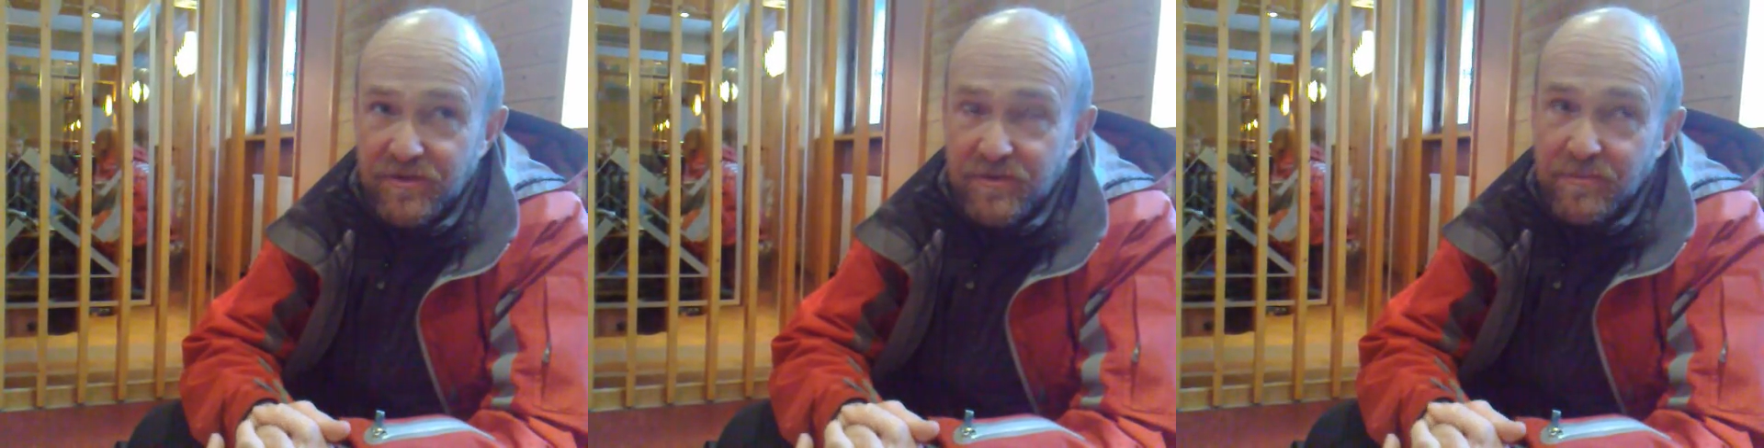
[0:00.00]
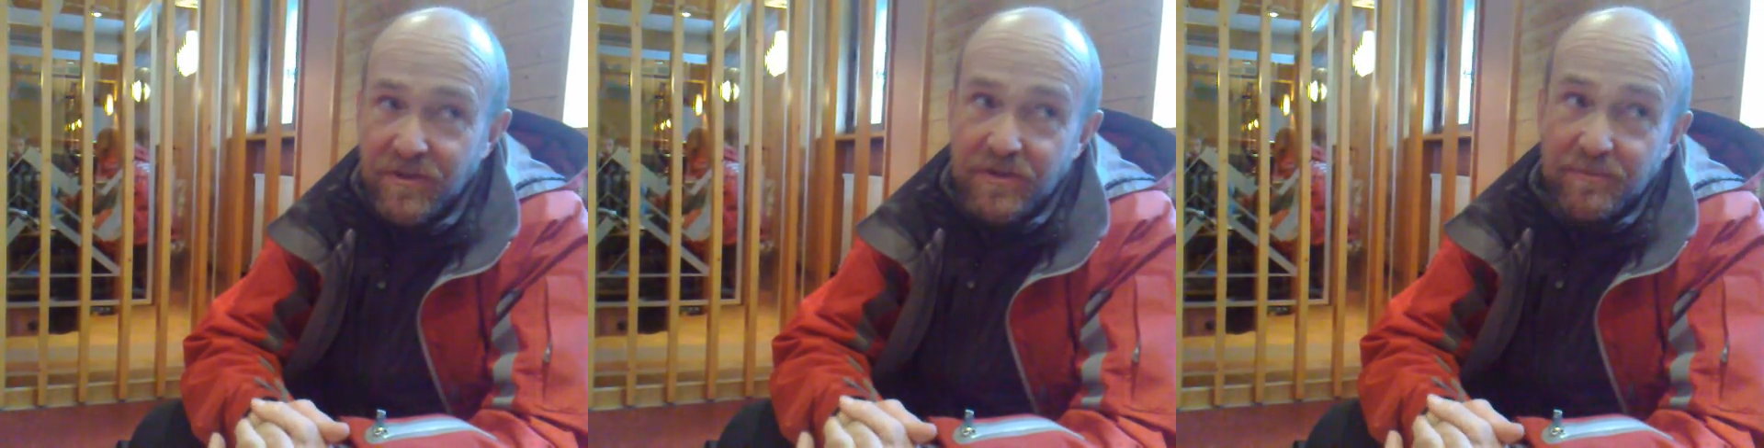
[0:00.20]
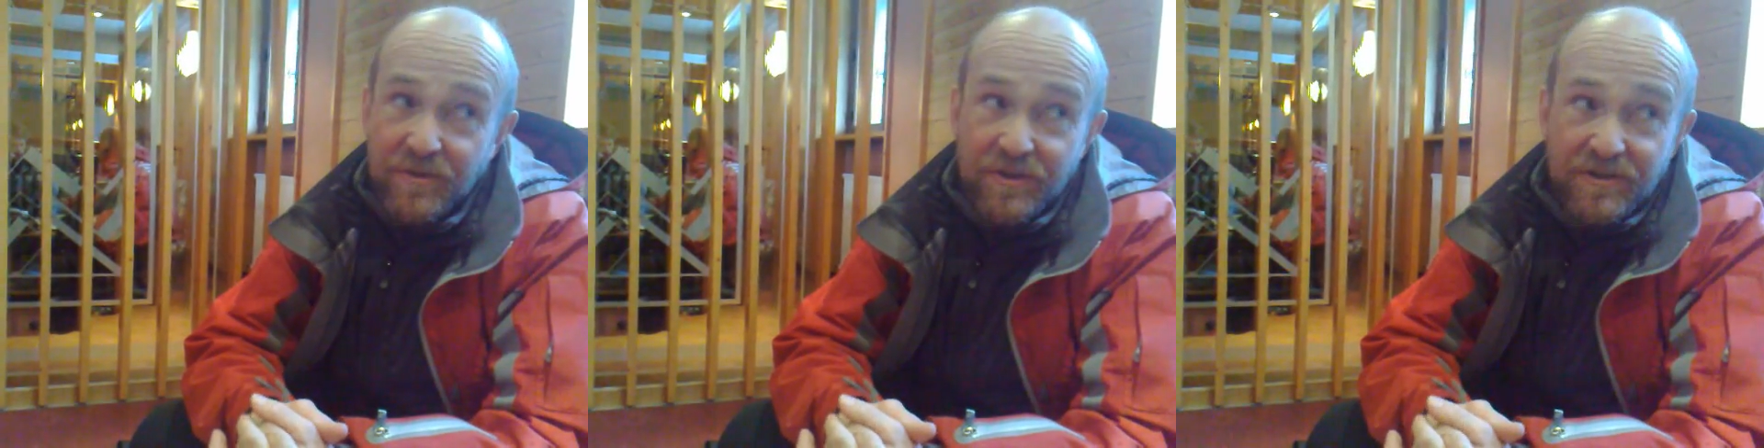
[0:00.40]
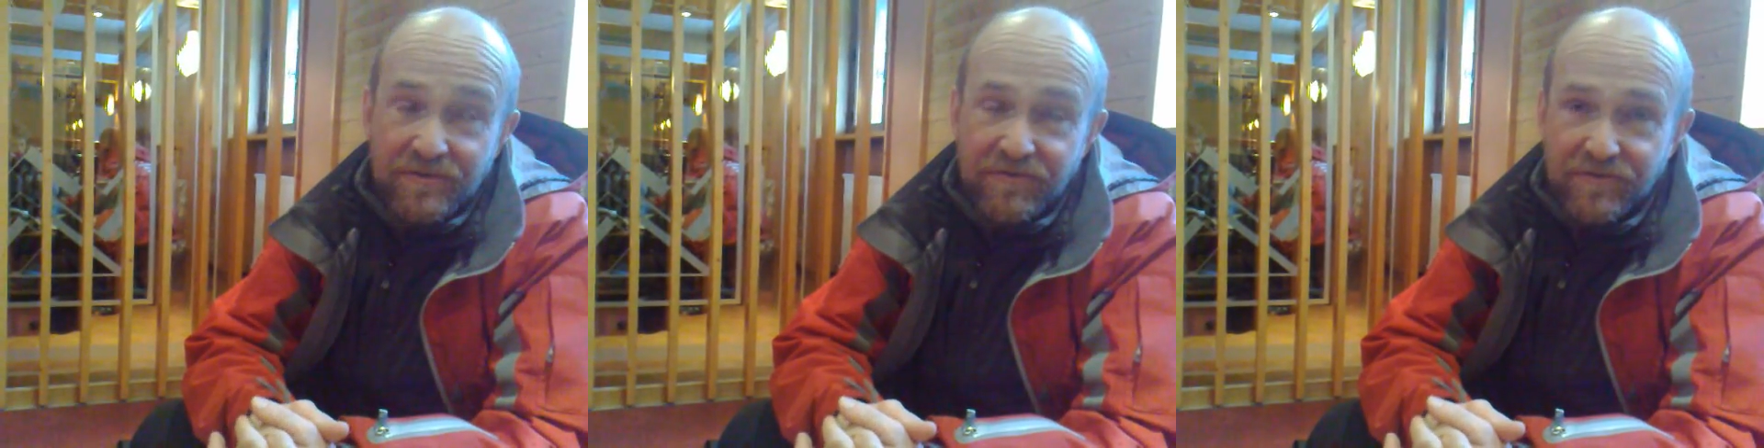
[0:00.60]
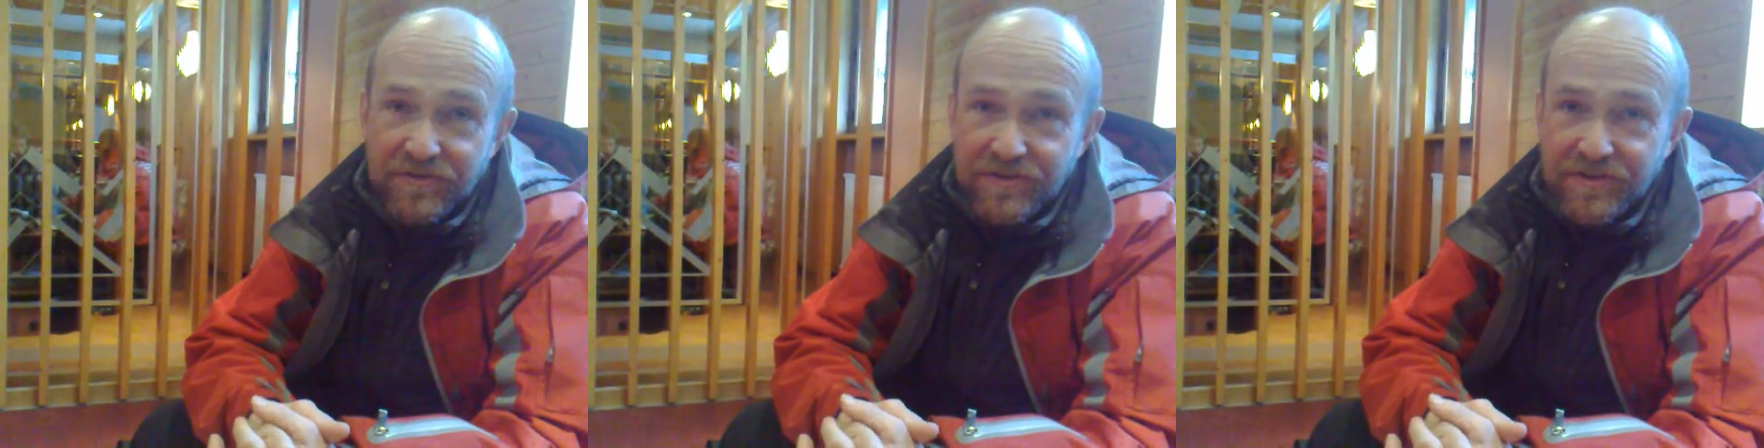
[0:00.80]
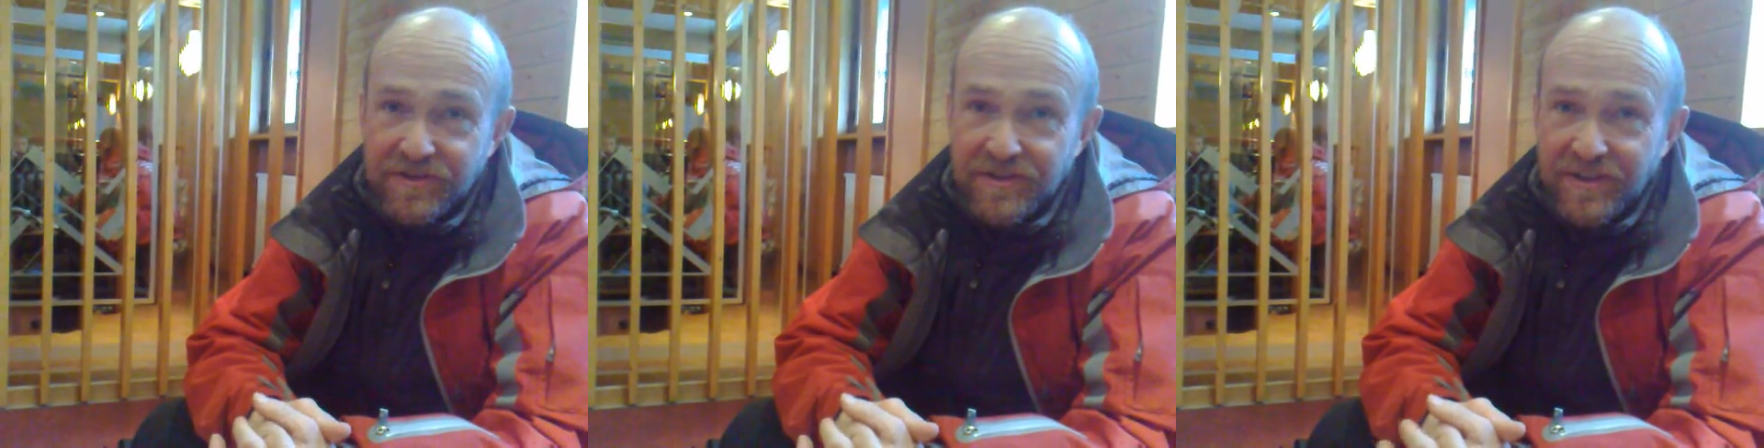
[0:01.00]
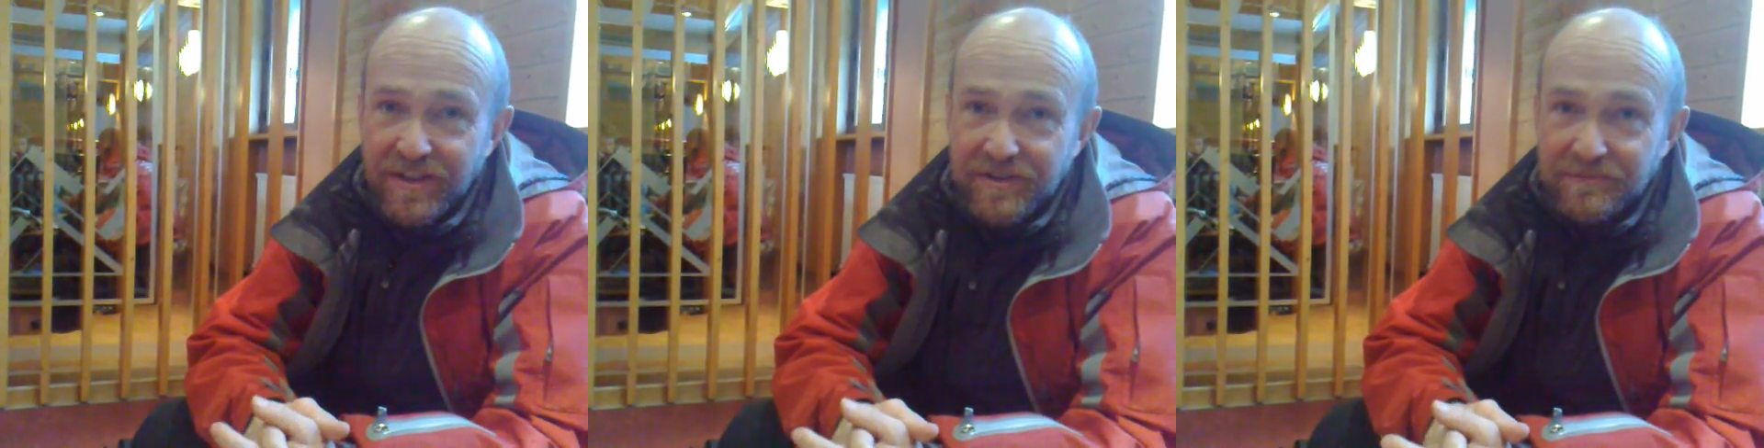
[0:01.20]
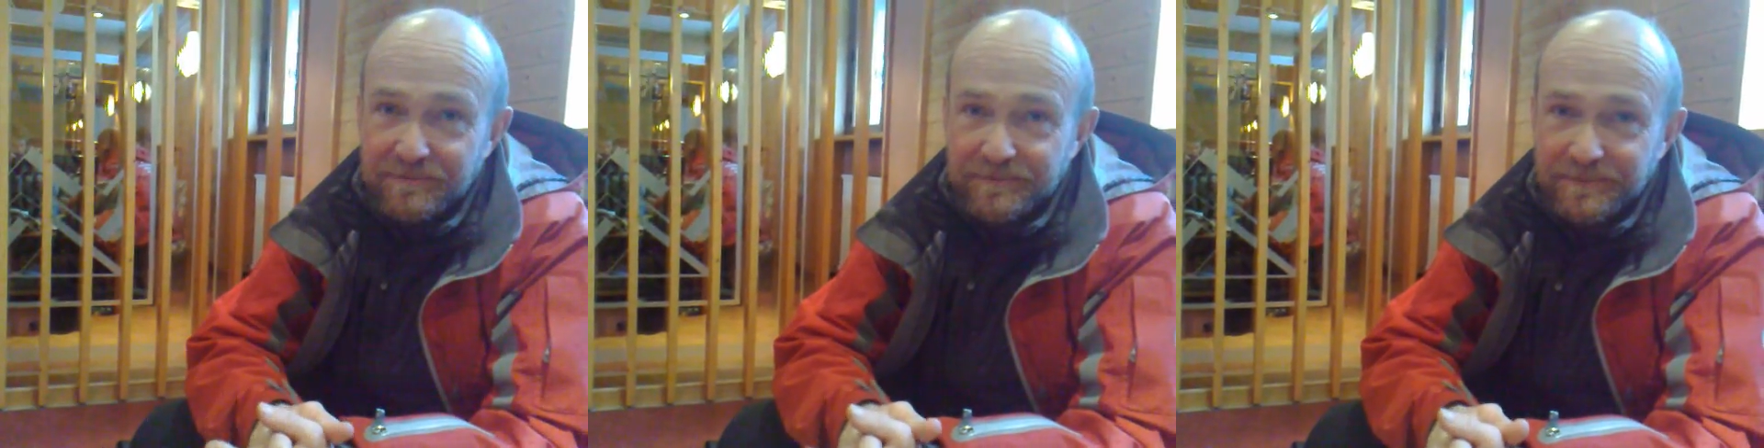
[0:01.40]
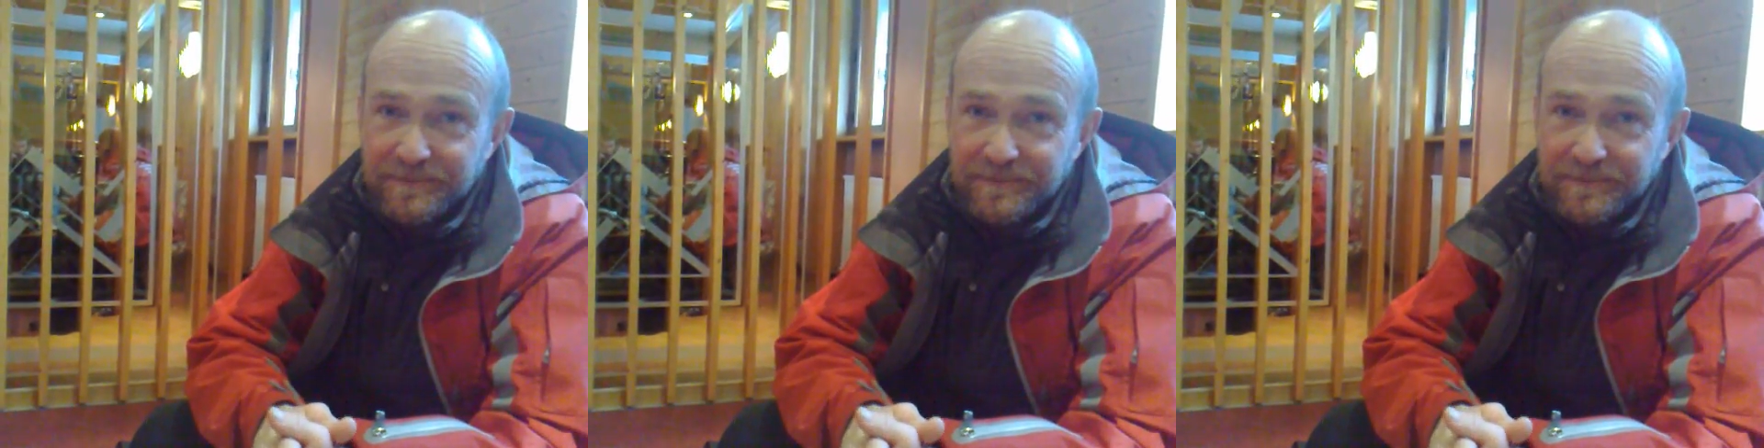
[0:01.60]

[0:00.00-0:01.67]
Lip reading: which made a big difference to your dad.